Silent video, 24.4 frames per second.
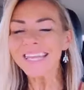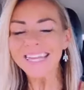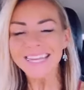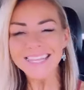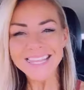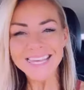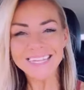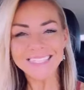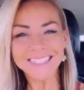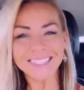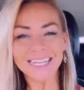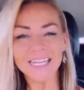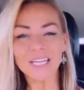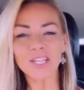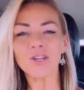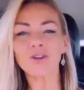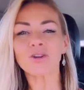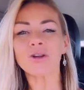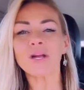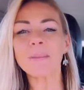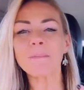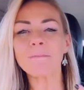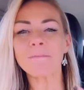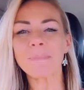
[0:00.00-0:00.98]
And that's it,
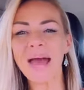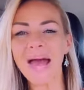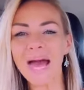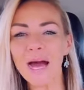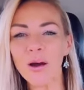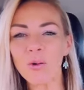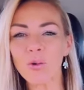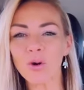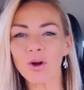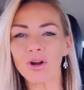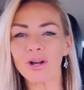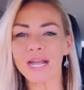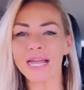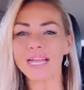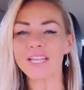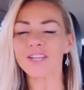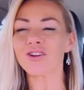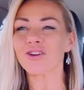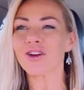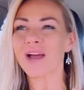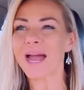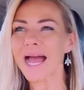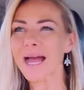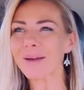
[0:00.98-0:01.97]
you're empowered and
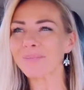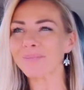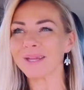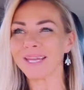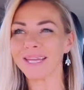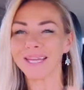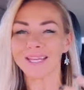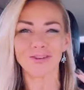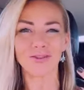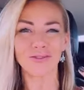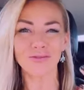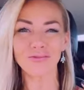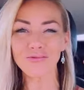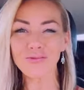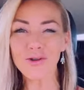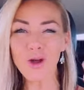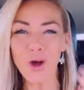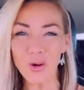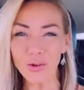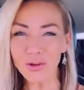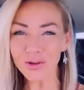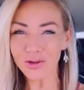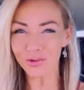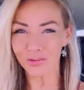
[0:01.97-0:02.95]
you're happy and you
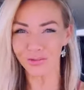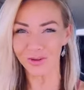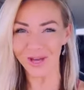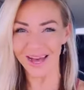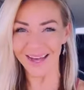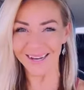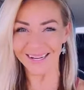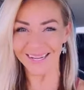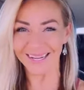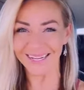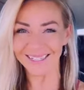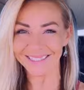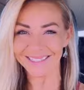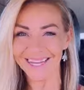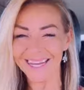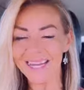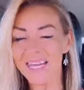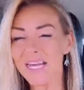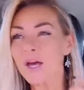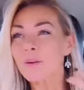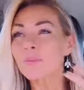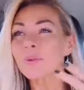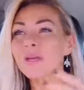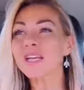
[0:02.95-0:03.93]
know you got it
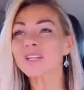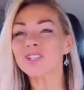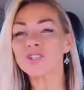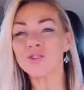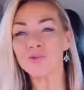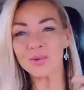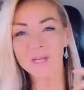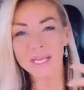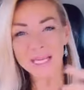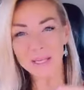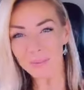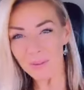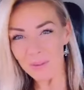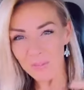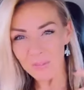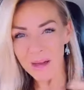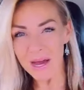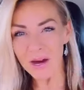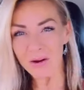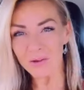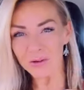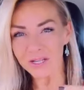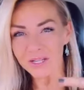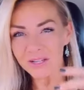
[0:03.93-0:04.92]
because you keep
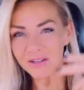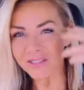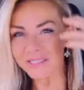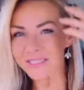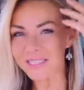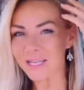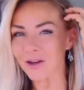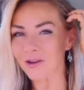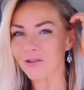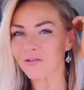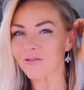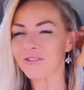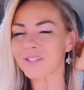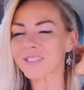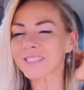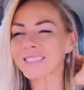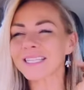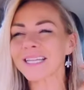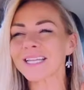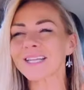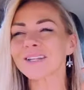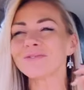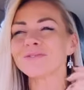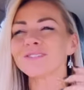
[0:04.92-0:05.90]
empowering yourself
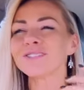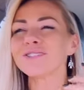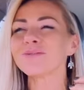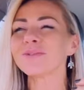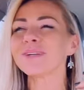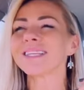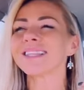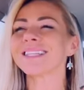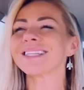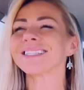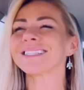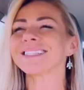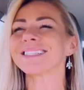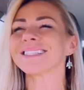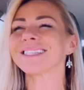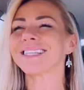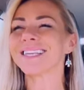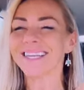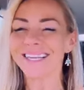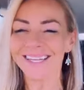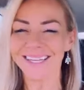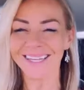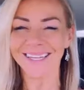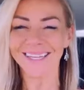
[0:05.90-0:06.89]
instead of doing this
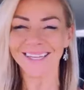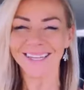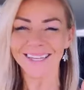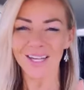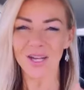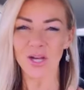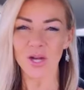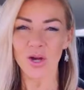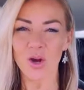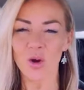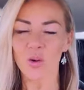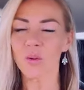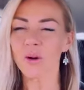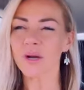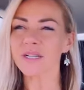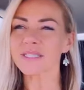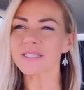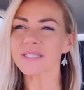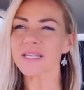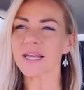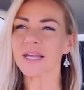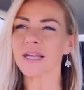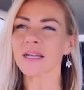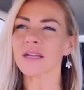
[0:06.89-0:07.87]
thing where
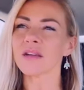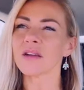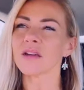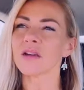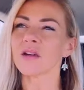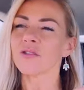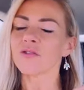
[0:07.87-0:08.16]
it's like,